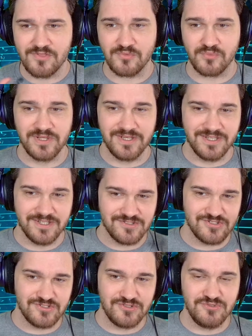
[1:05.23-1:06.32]
Three
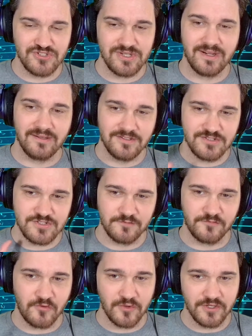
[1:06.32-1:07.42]
hits, two silence,
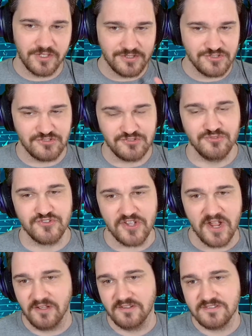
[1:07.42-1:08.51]
four hits, two
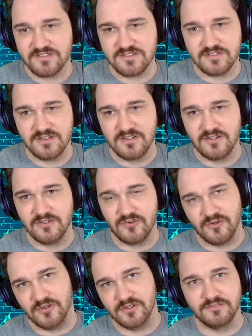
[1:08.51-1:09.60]
silence,
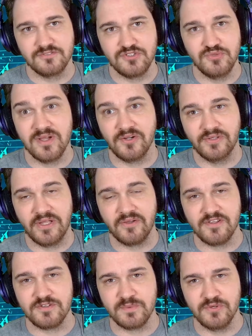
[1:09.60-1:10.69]
or two held out,
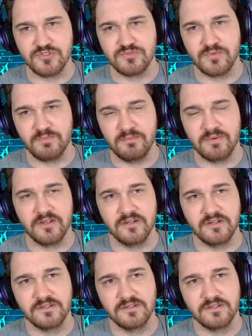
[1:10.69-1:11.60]
I suppose would be better.